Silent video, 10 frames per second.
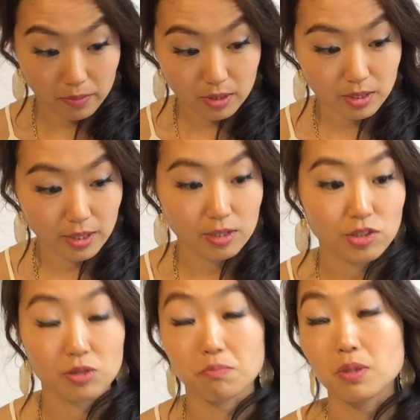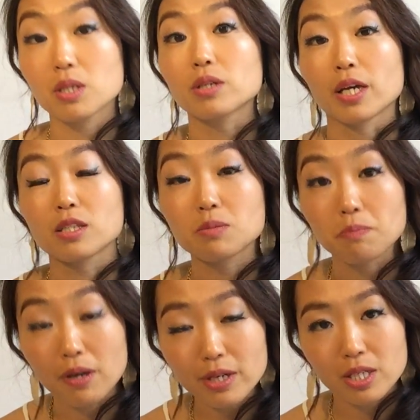such a big
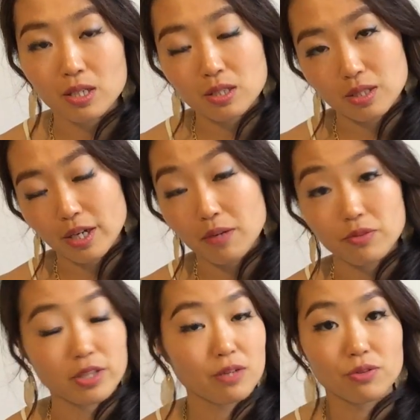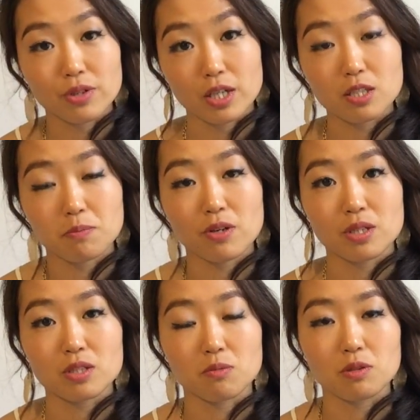experience that I've never
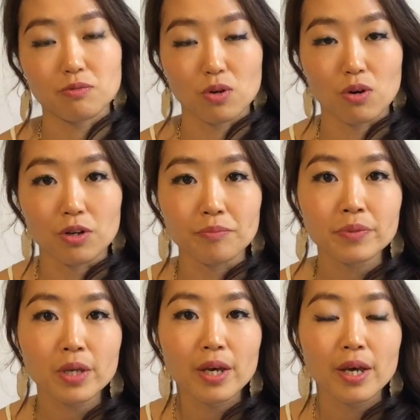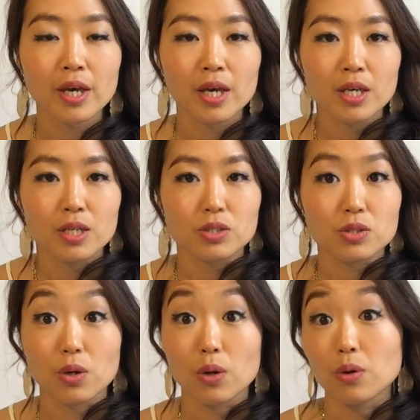experienced before.
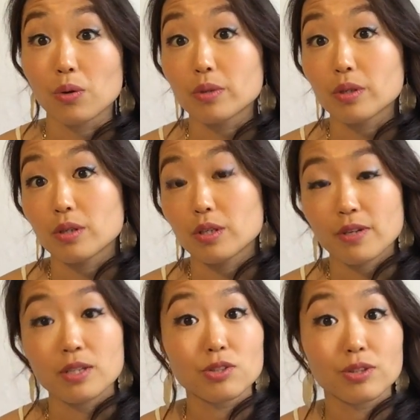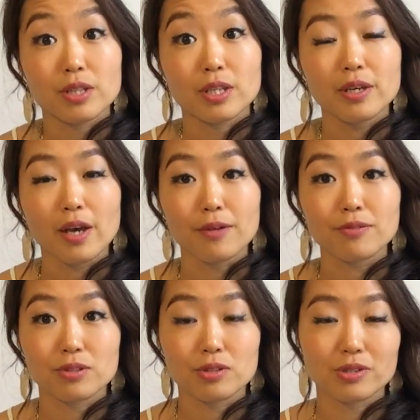So eventually,
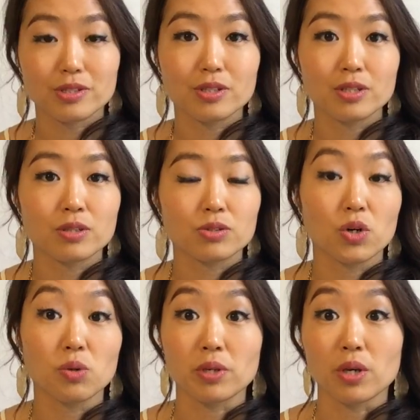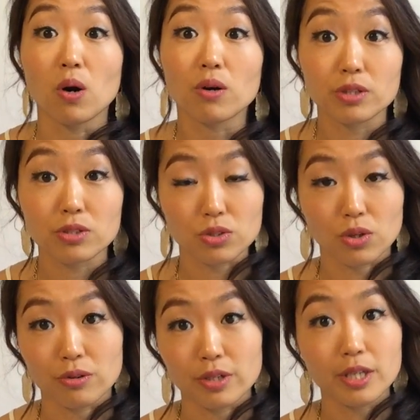after she told me all the
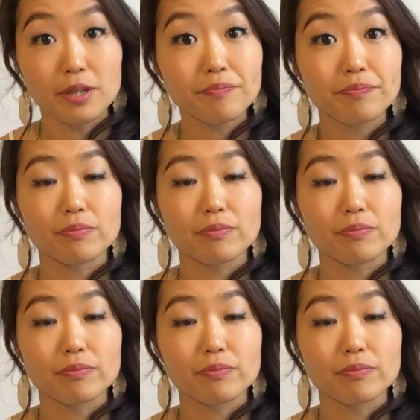story,